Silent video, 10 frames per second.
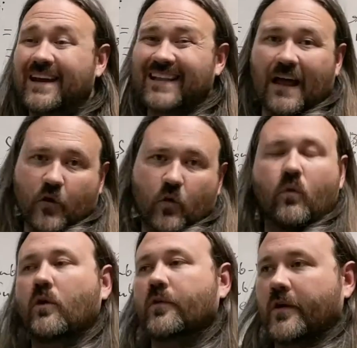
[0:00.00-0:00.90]

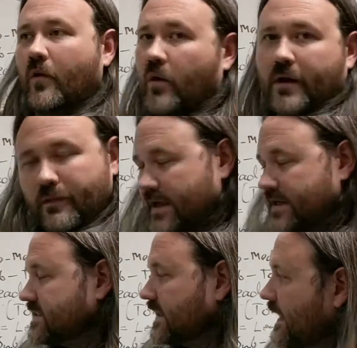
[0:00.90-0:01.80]
clavichord, organ,
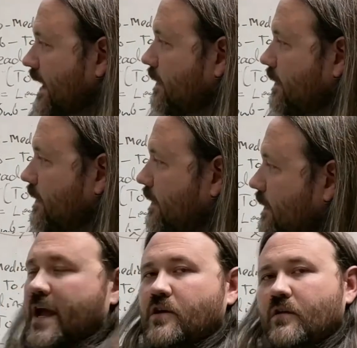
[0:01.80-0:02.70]
things like that
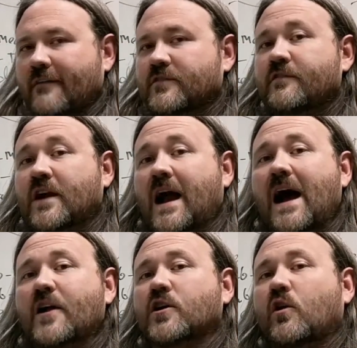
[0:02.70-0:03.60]
that you have to figure out
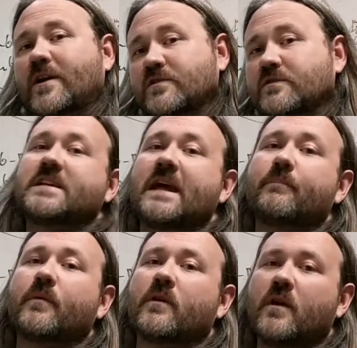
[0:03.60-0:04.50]
how you're going to
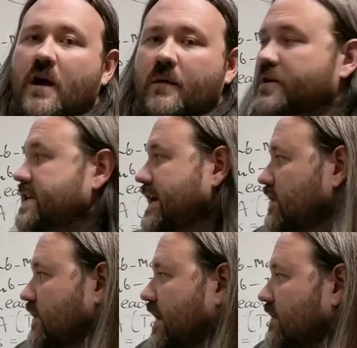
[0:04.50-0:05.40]
temper
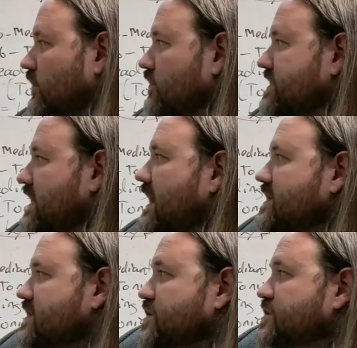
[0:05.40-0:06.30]
particular intervals,
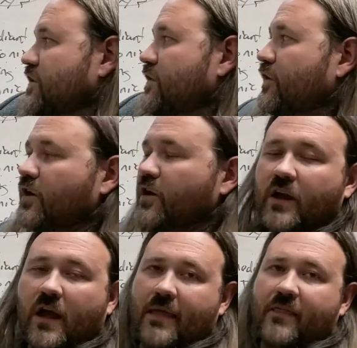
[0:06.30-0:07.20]
such as the
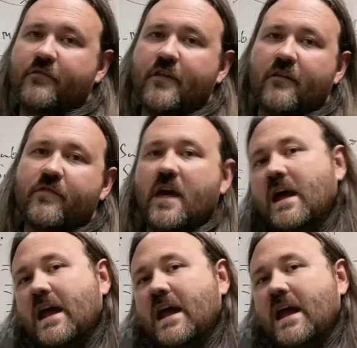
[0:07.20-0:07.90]
third and the fifth,